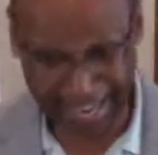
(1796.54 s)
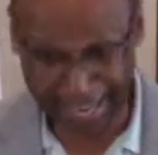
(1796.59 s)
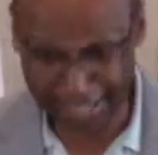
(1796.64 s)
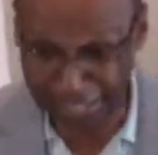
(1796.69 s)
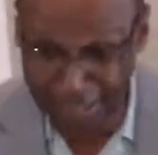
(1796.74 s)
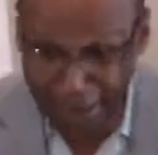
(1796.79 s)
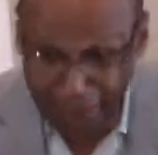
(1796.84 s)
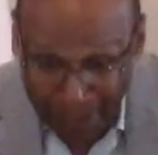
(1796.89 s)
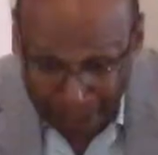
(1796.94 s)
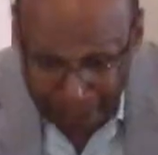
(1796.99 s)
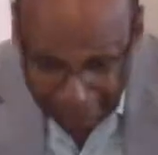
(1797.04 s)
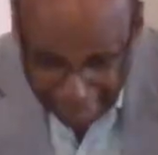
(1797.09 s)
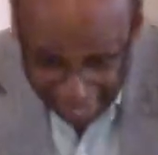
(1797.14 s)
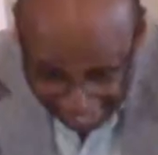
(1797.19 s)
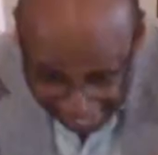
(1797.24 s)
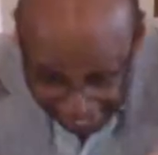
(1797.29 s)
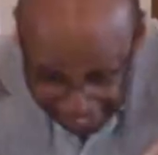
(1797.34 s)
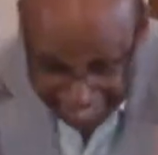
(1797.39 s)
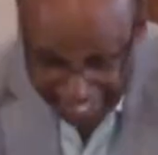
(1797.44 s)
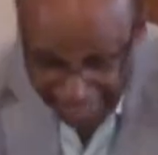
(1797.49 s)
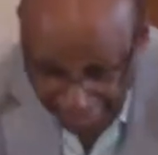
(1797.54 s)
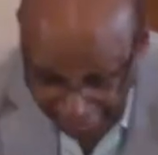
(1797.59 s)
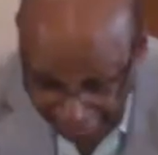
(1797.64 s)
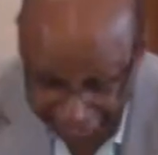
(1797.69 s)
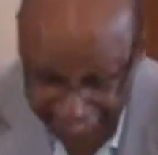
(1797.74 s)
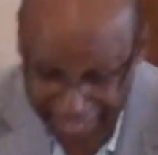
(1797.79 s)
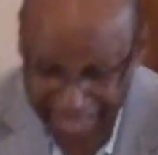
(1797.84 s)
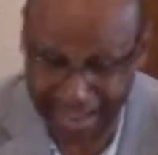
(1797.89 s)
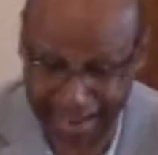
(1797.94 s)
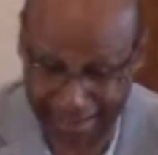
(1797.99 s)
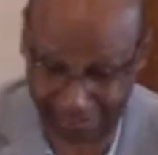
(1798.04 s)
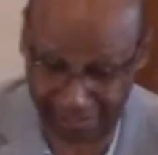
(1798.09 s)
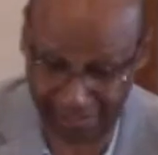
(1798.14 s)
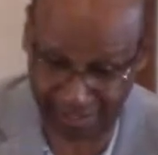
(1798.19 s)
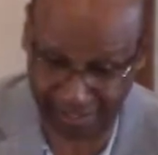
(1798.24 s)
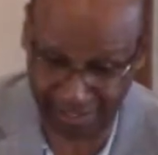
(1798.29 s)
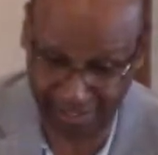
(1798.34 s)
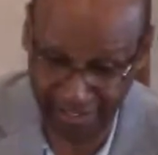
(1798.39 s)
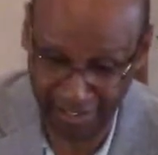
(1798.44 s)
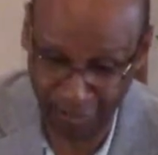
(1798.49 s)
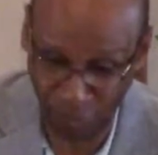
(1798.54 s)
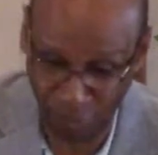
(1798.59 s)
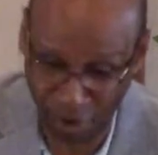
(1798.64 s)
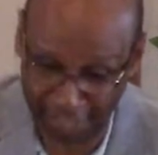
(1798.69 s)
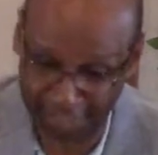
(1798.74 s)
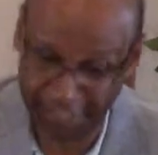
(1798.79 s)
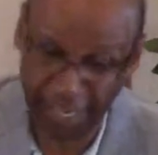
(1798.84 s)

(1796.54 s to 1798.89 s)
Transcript: it's embedded in the text. What?